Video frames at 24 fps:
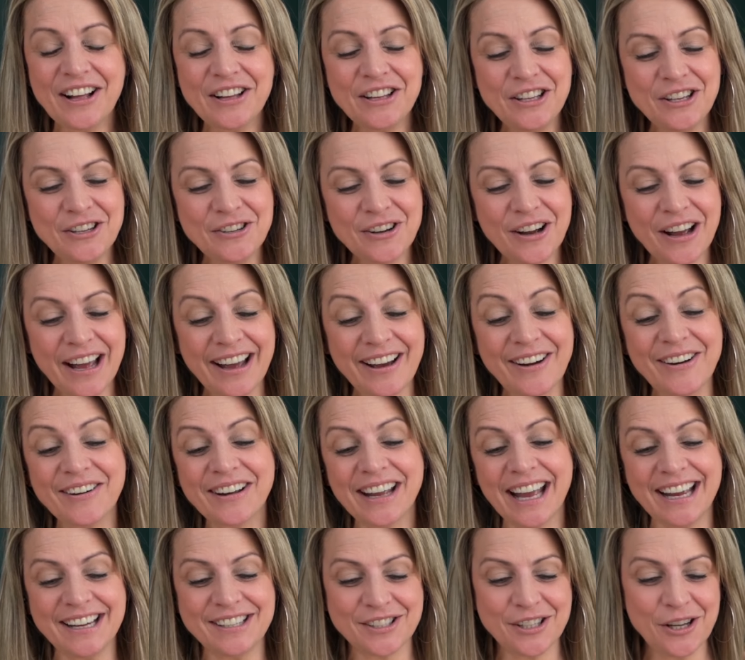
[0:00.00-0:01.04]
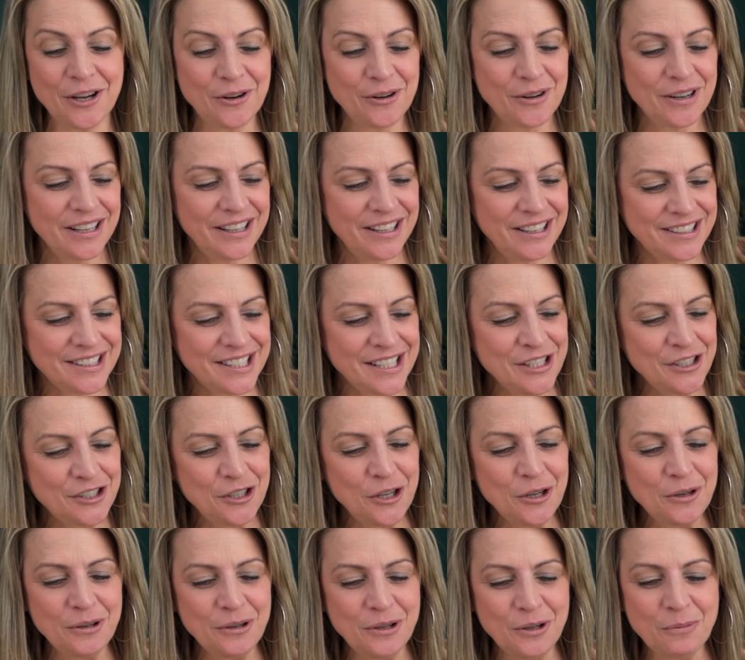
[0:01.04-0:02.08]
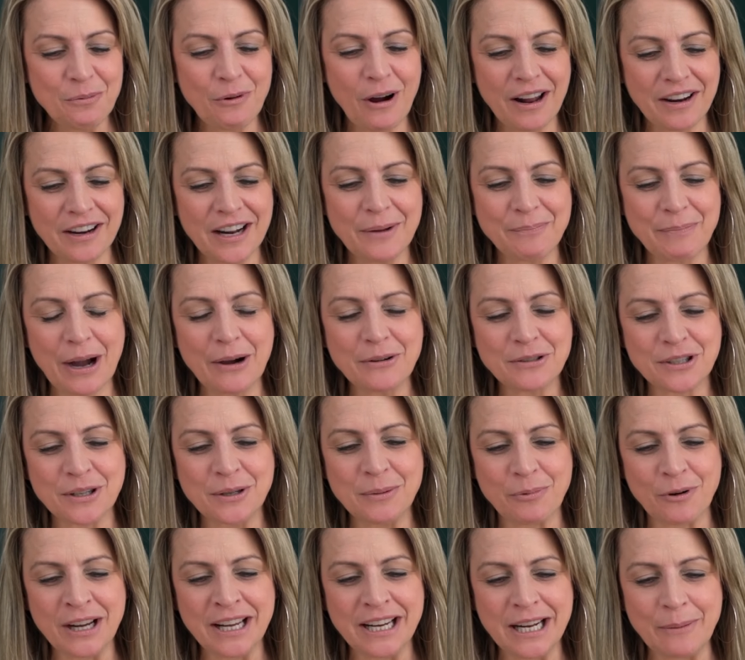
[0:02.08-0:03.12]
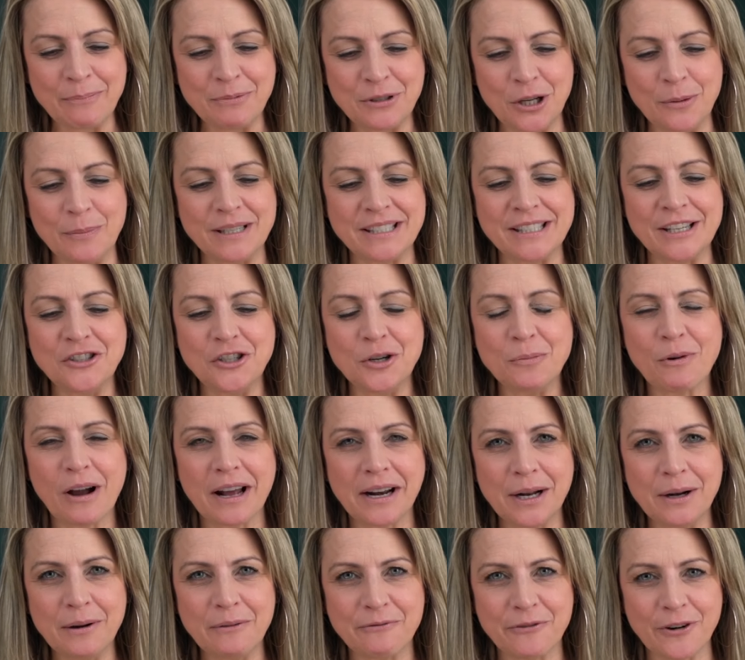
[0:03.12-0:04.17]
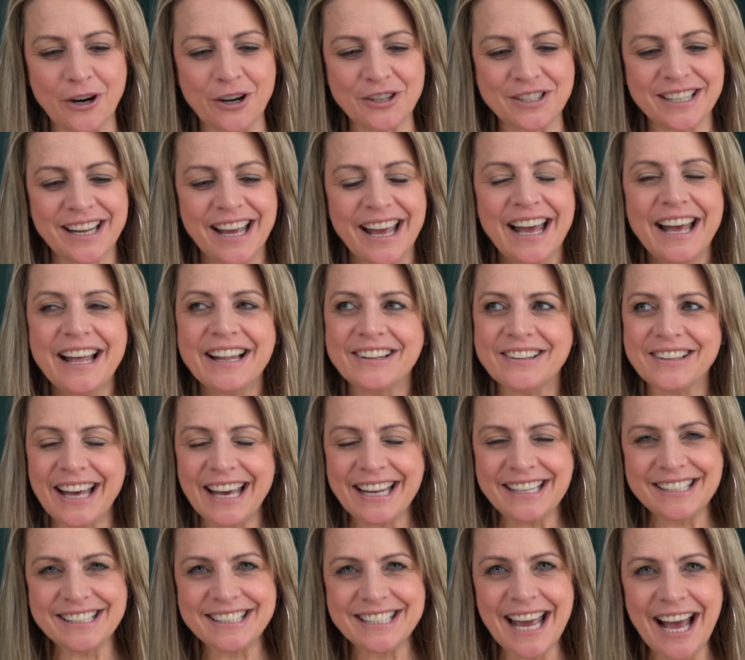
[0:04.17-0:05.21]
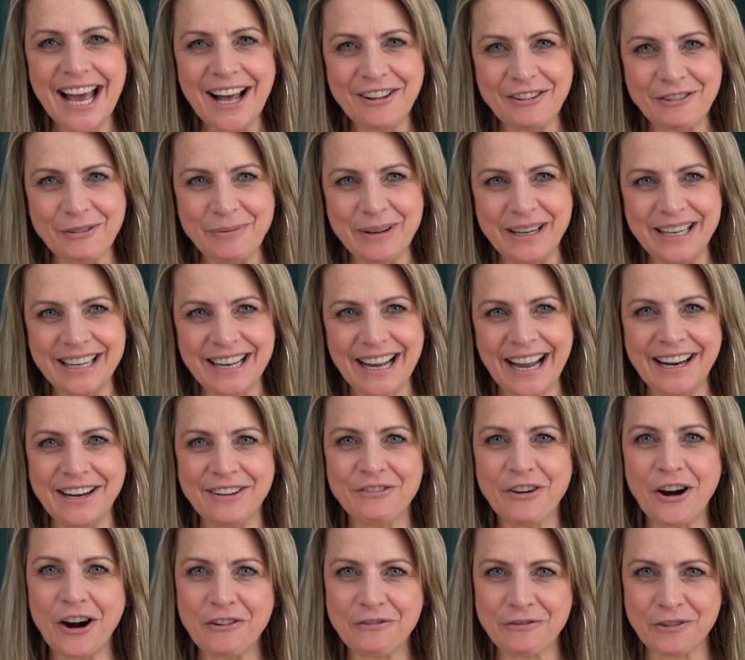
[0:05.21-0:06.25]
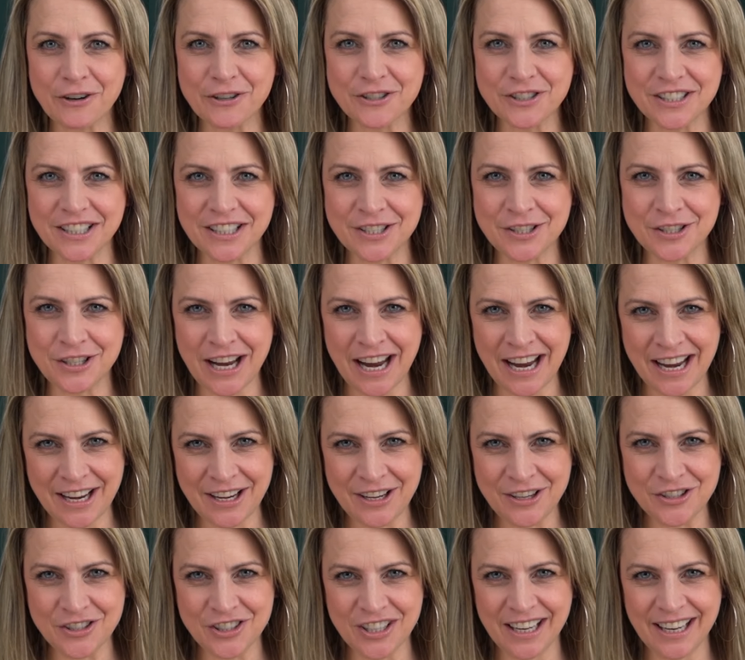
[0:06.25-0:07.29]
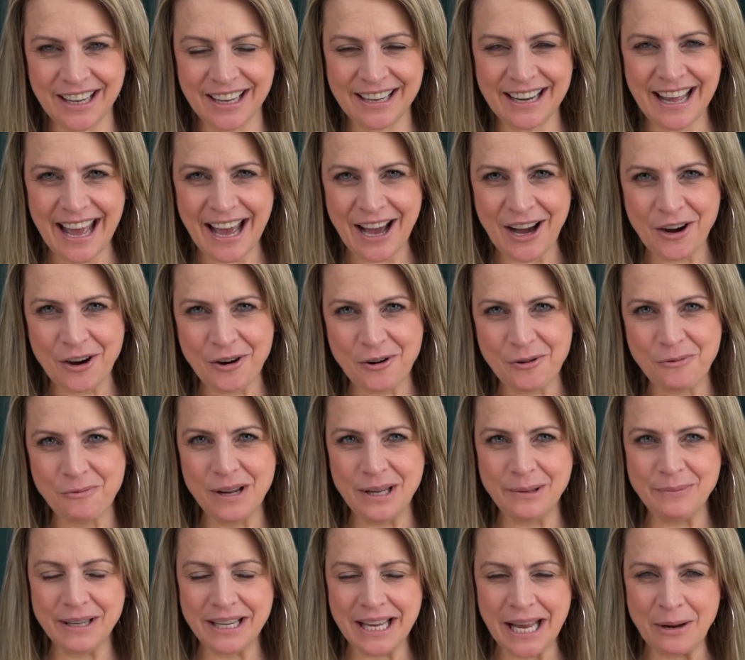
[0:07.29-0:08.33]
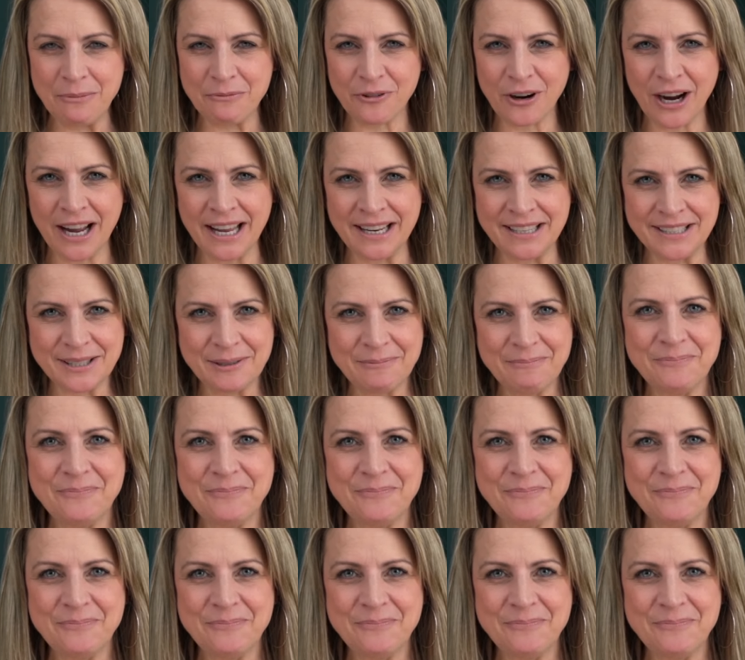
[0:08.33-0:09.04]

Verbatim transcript: you okay? So since you you brought it up, I was going to bring it up too, but since you brought it up first, let's tell everybody kind of our first exchange and okay. how we became friends.